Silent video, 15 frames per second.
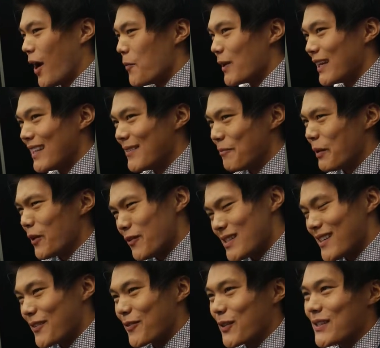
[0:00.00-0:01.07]
I mean, bit of a
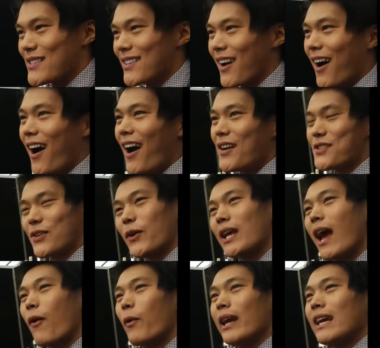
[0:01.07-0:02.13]
difference. Uh, so
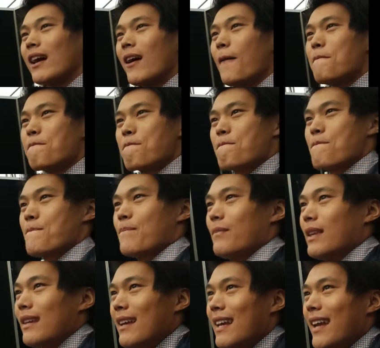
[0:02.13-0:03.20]
yeah, we. Um,
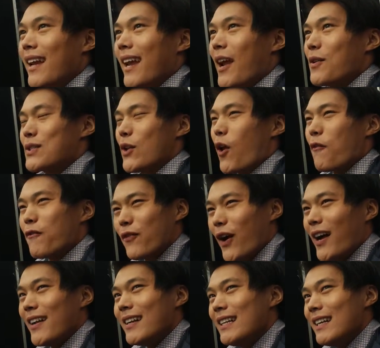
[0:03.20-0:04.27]
it was a lot of
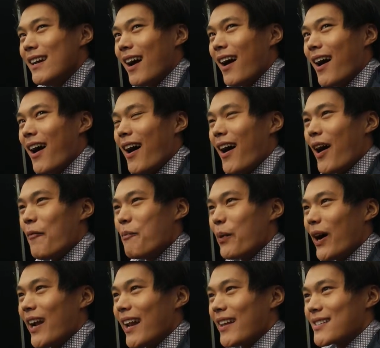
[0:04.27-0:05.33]
fun, uh,
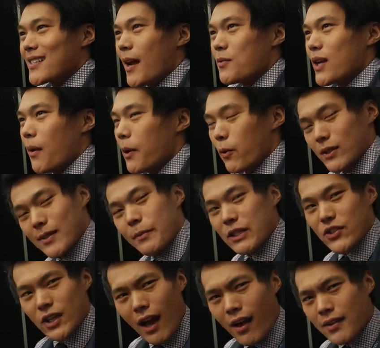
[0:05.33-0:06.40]
but at the same time, it was a bit
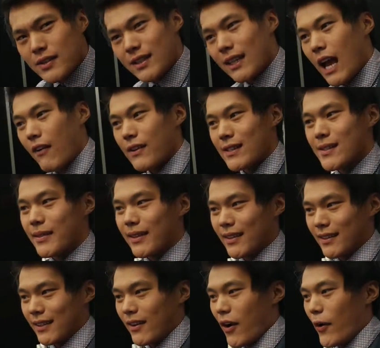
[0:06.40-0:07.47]
challenging having mhm.
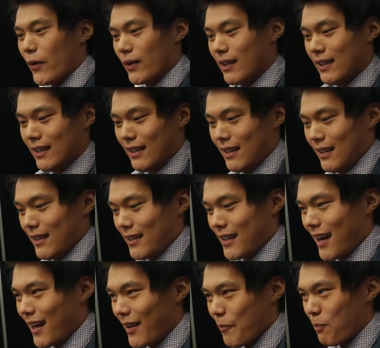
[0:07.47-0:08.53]
to, you know,
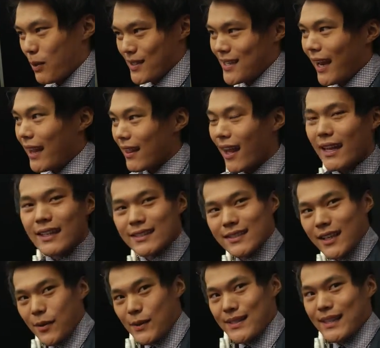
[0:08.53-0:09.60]
kind of pretend like this
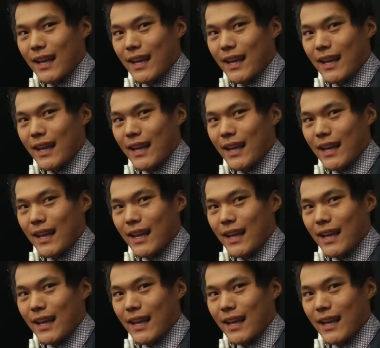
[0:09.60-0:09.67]
thing was